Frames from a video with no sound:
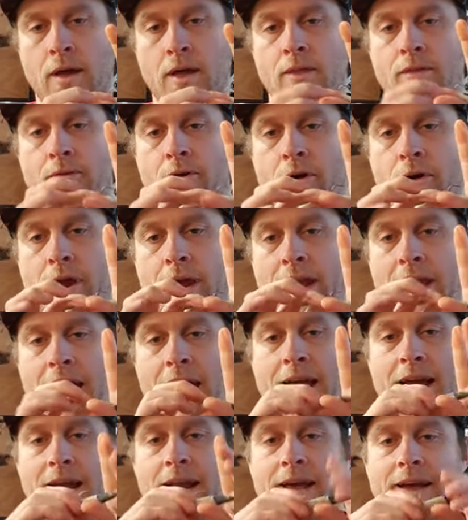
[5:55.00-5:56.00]
they're only
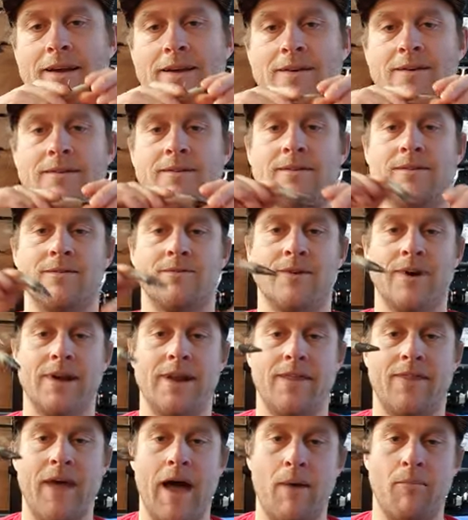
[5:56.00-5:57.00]
inhaling
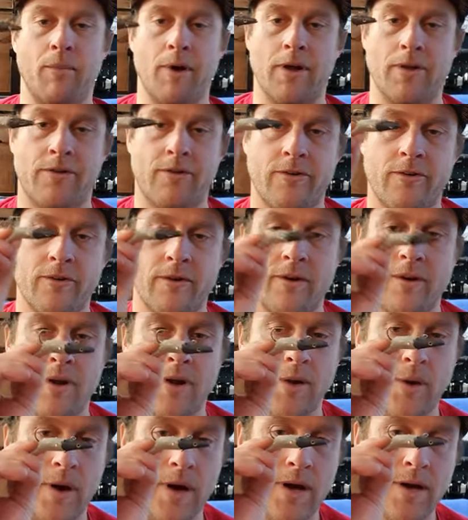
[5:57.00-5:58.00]
really that much
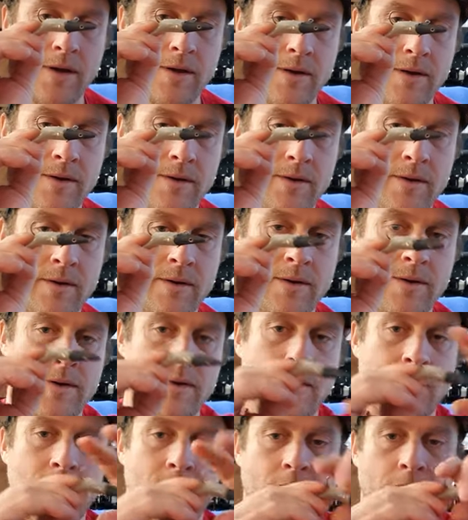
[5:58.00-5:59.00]
lure,
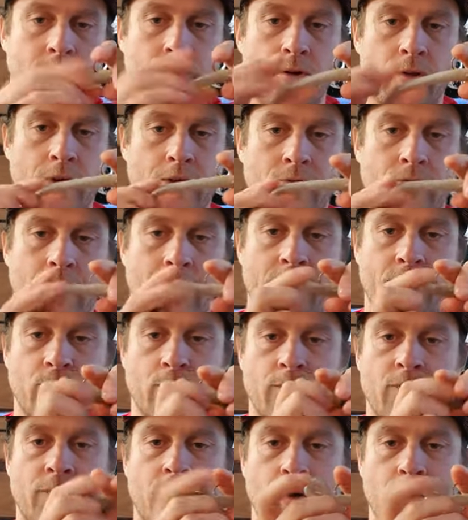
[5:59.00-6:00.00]
because all this rest
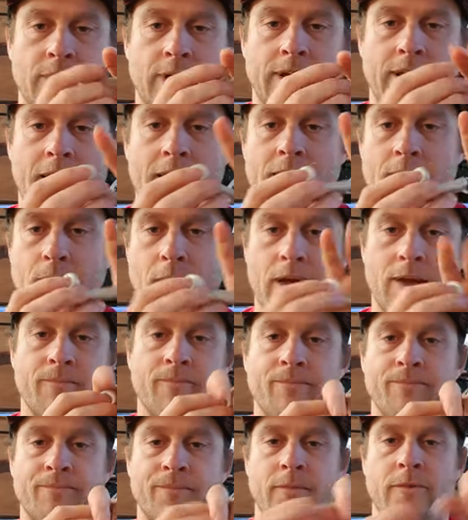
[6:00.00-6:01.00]
will fold in anyway.
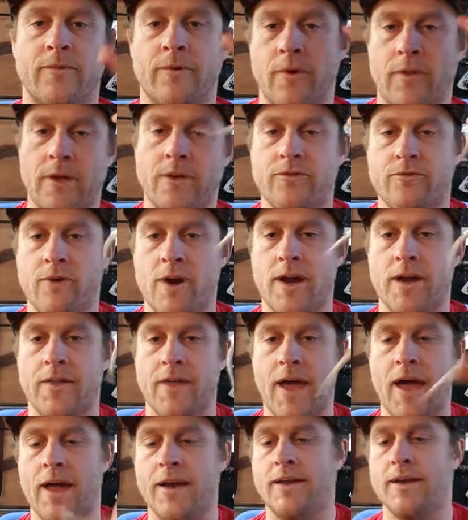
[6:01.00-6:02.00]
So they strike at the
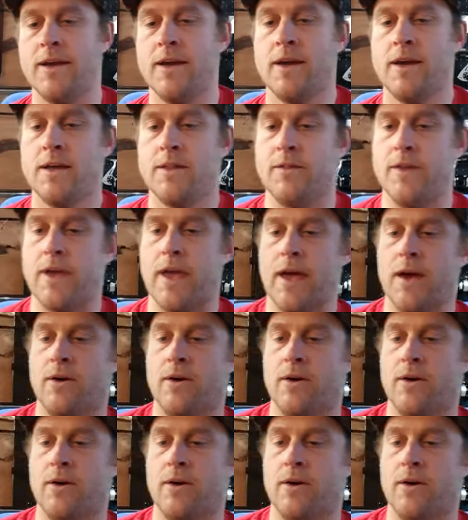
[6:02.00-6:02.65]
head, they get